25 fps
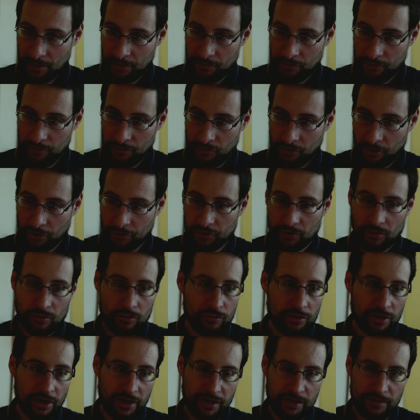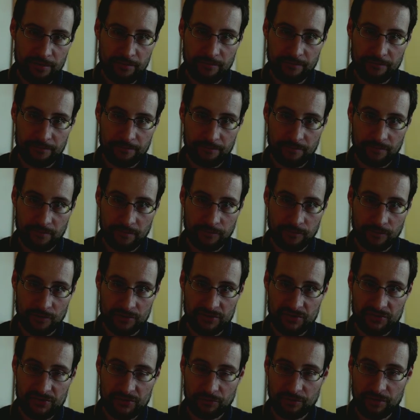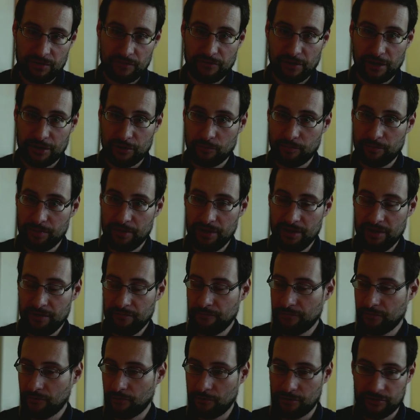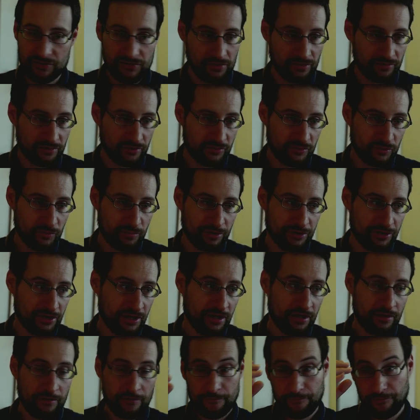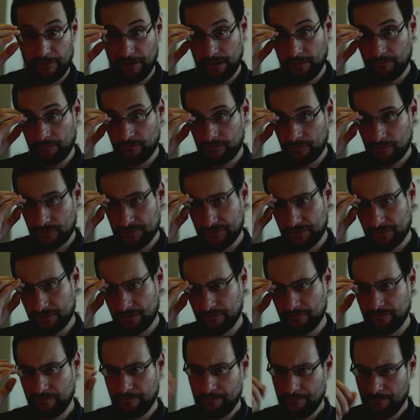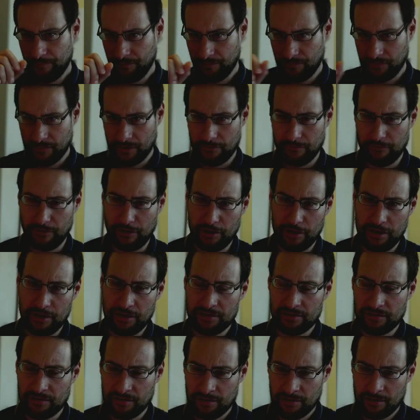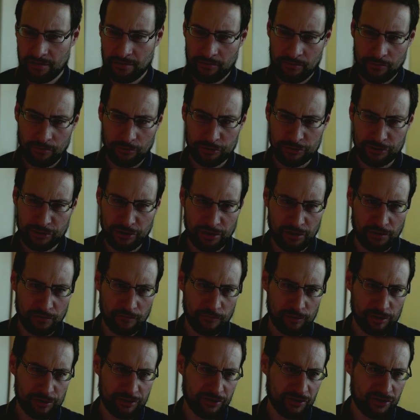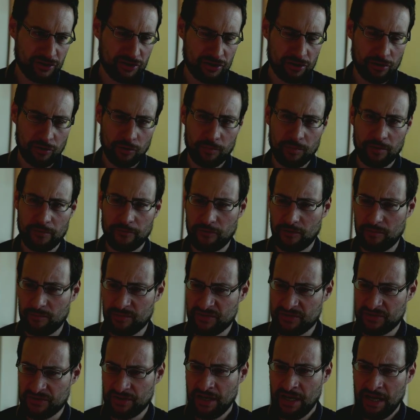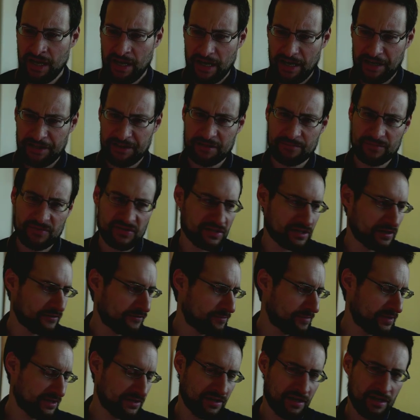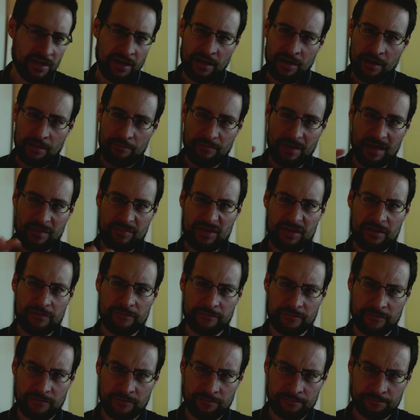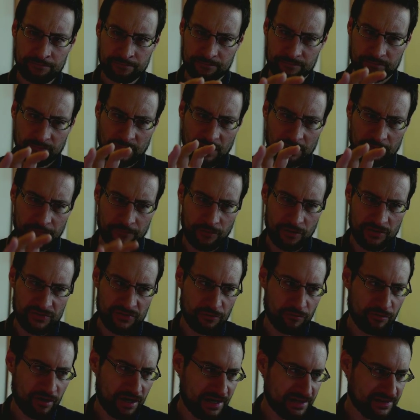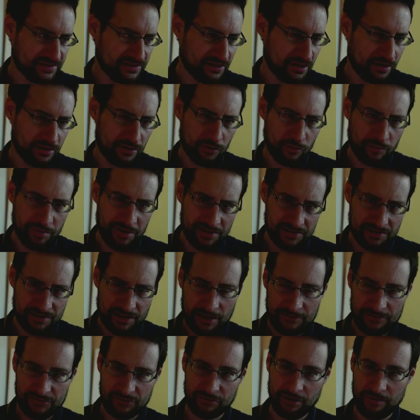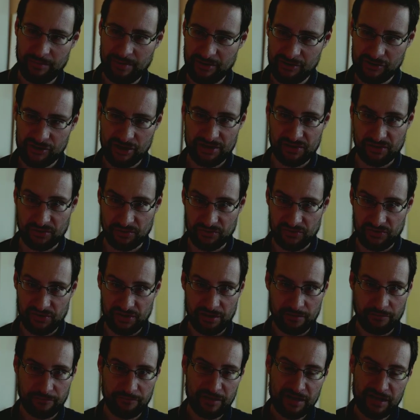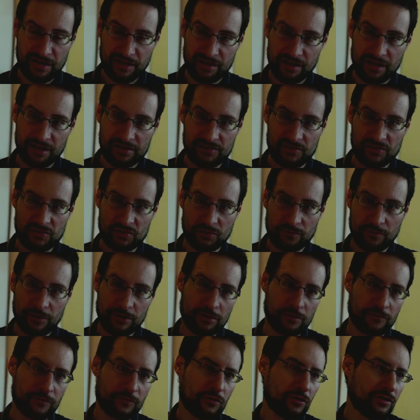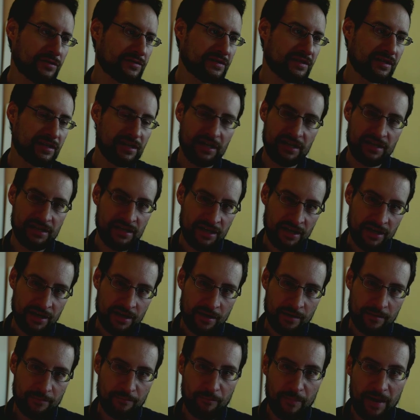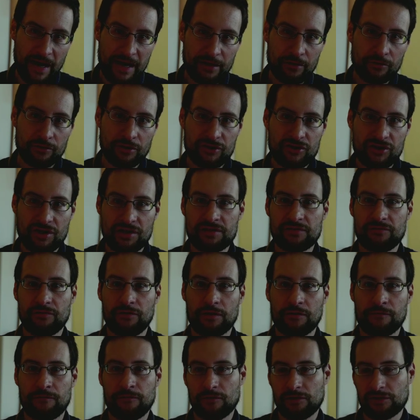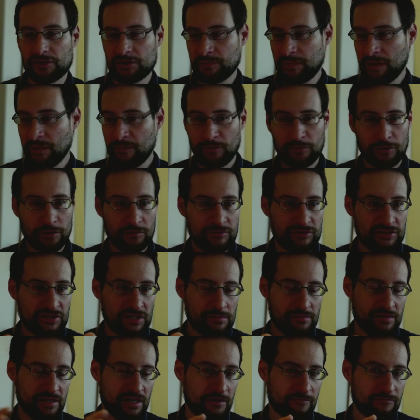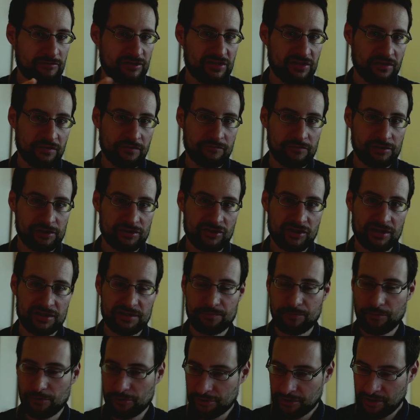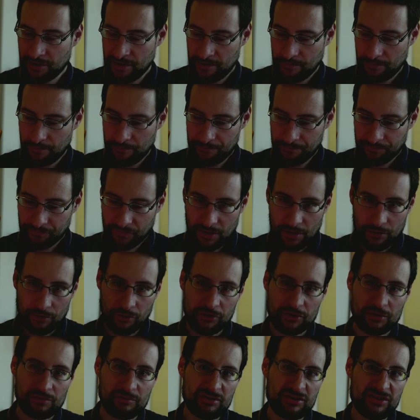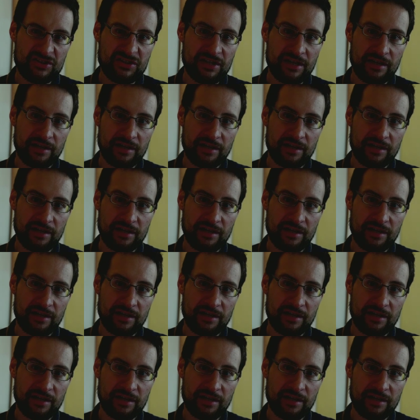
not only for the Sony Vaio P for 32-bit fame, for the very ultra low voltage, low performance Atom stuff, but maybe even for the Ryzen and OBS live streaming, just to see if we can get this to work. Of course, again, might not just work for all the people who always tell me everything will just build. Not only